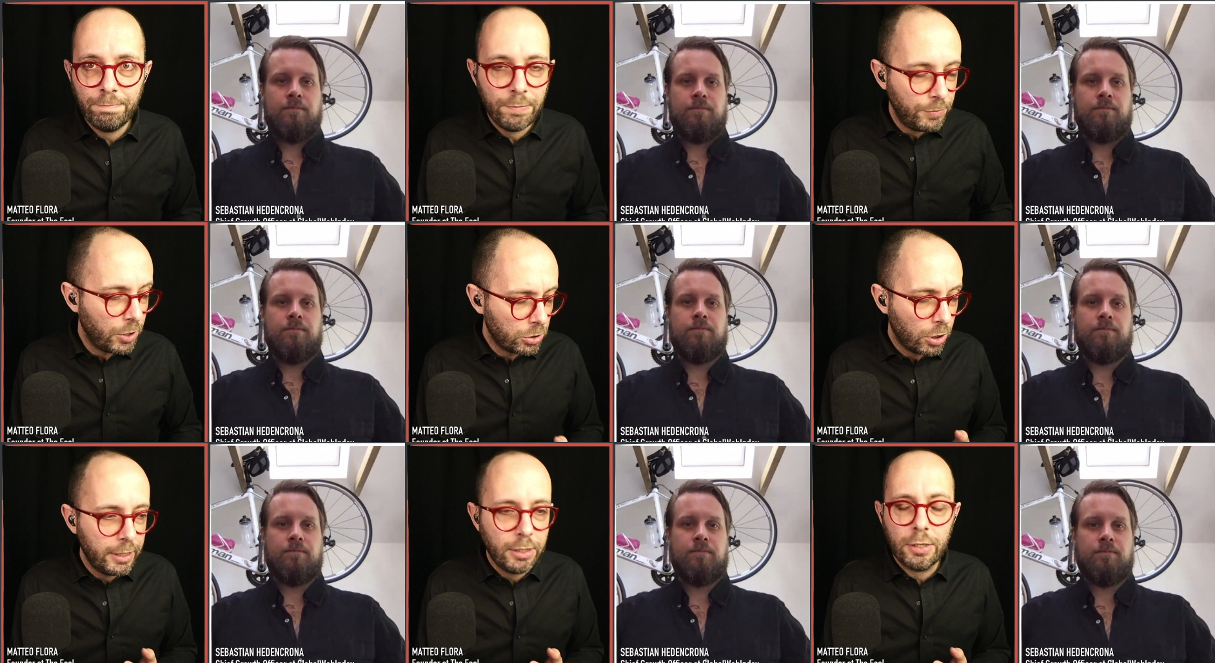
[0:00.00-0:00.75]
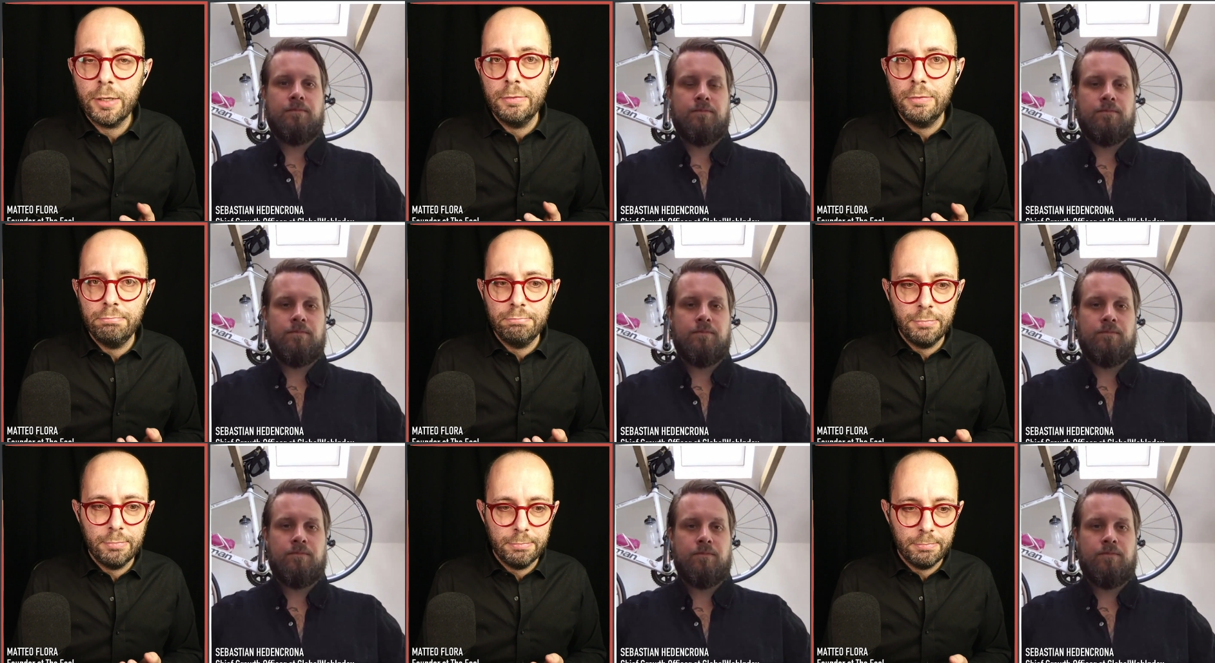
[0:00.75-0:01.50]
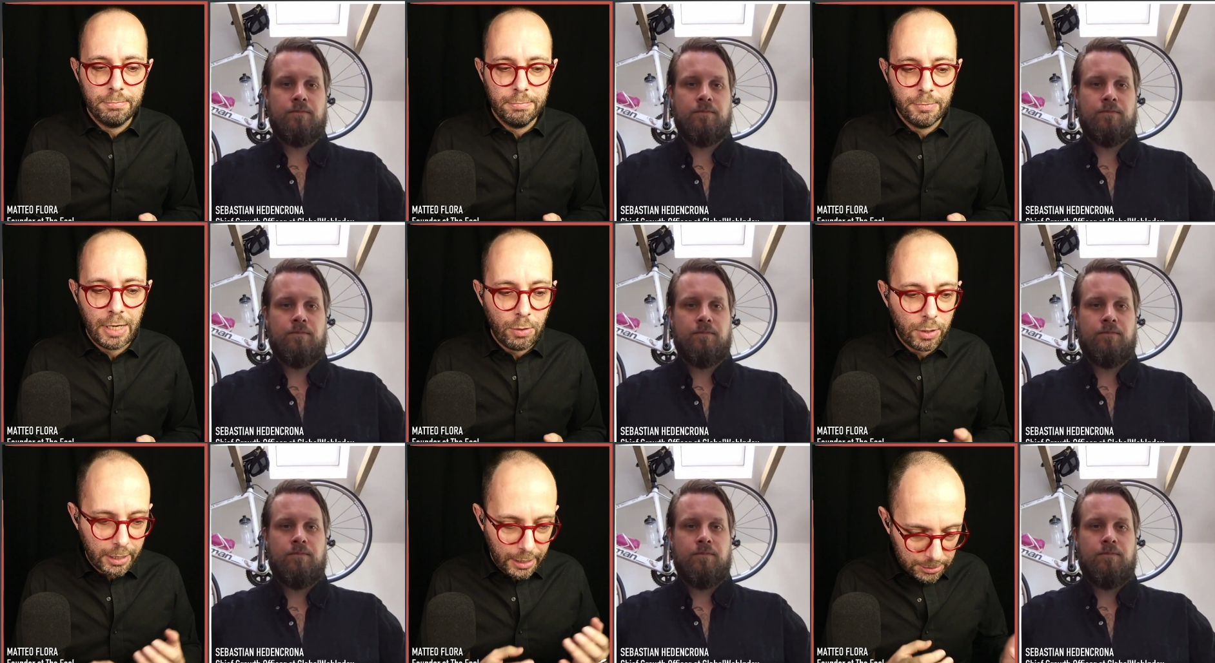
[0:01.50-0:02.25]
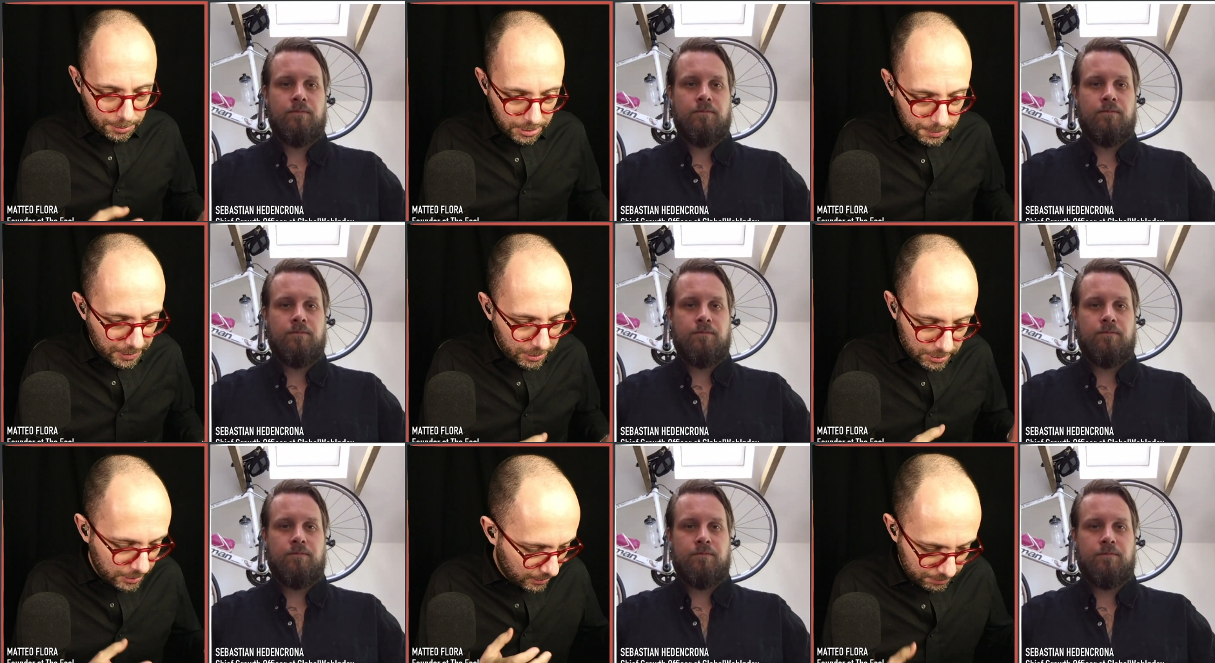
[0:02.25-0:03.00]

Speaker 1: not only our customers, because